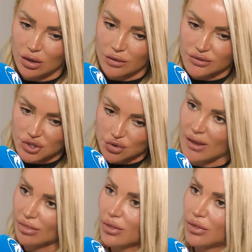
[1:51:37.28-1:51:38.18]
of
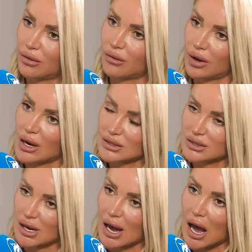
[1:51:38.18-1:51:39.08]
strength
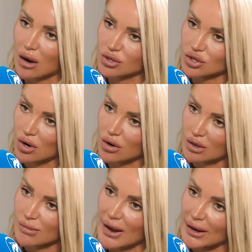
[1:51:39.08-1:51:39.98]
as to how
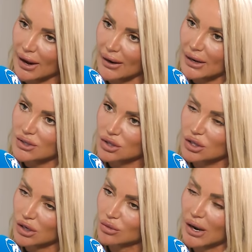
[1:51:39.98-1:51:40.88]
strong am I? Can I do,
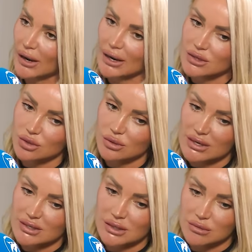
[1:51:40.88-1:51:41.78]
you know, can I do
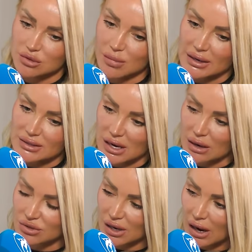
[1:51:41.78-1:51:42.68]
this? And there was many
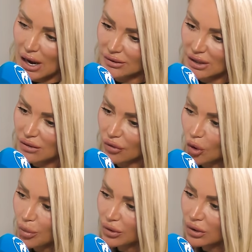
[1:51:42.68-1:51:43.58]
times that I, I'd give
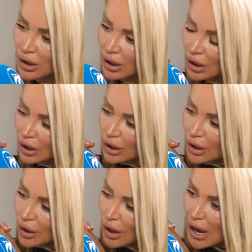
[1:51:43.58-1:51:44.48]
up and
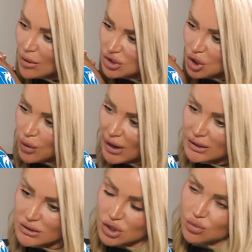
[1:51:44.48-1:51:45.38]
I was
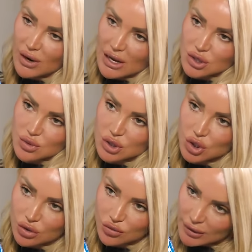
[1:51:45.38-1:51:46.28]
quitting and someone else was
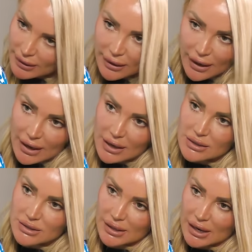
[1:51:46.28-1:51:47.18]
going to run the
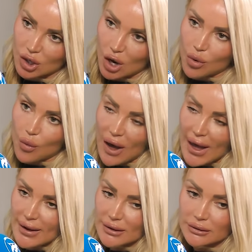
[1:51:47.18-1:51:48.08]
girls and I'd go
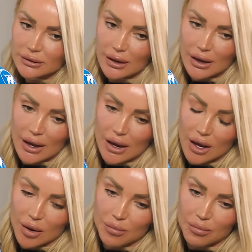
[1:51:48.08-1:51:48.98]
away and
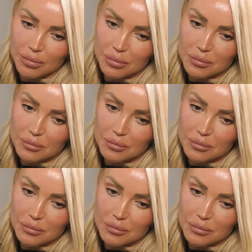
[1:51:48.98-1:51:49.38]
um,